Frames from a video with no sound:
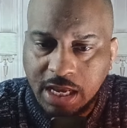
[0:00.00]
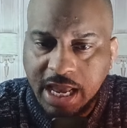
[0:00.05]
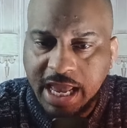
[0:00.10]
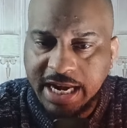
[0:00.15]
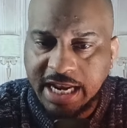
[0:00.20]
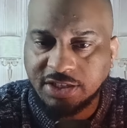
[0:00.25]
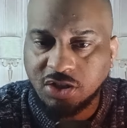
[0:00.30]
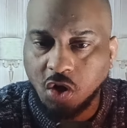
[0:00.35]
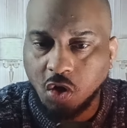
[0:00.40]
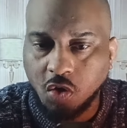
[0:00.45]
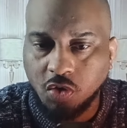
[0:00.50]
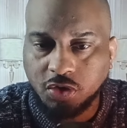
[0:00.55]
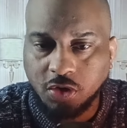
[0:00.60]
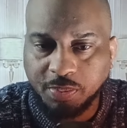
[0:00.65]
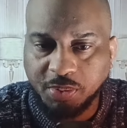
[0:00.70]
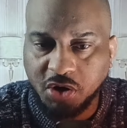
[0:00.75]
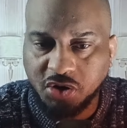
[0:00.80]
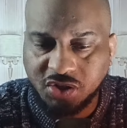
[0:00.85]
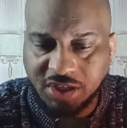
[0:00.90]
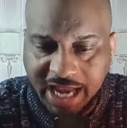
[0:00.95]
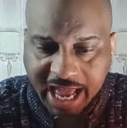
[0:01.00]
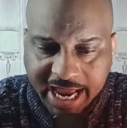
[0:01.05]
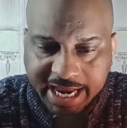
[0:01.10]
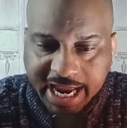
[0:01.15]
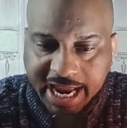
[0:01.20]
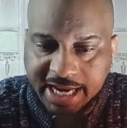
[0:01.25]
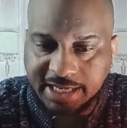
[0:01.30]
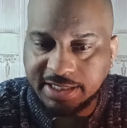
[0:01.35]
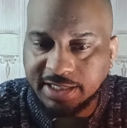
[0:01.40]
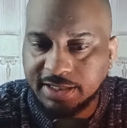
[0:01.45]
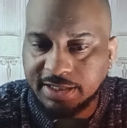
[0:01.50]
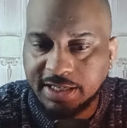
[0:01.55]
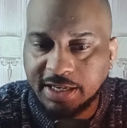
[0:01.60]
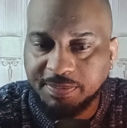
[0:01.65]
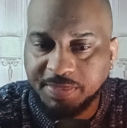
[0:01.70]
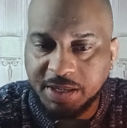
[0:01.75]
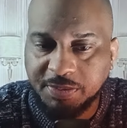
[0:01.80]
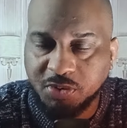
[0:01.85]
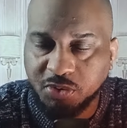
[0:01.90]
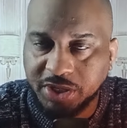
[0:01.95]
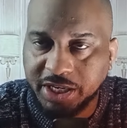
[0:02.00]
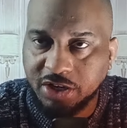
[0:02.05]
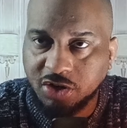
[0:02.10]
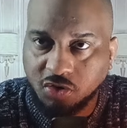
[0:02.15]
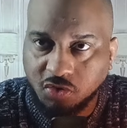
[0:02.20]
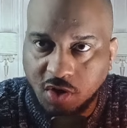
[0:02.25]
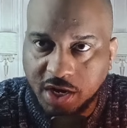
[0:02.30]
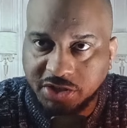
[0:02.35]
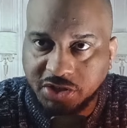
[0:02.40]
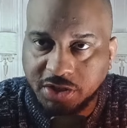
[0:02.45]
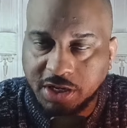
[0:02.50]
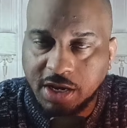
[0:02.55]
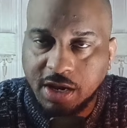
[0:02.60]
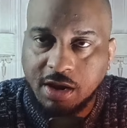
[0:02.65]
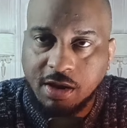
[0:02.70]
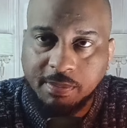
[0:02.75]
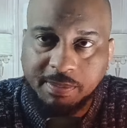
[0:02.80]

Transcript: And as an older person, I hate to see people get crushed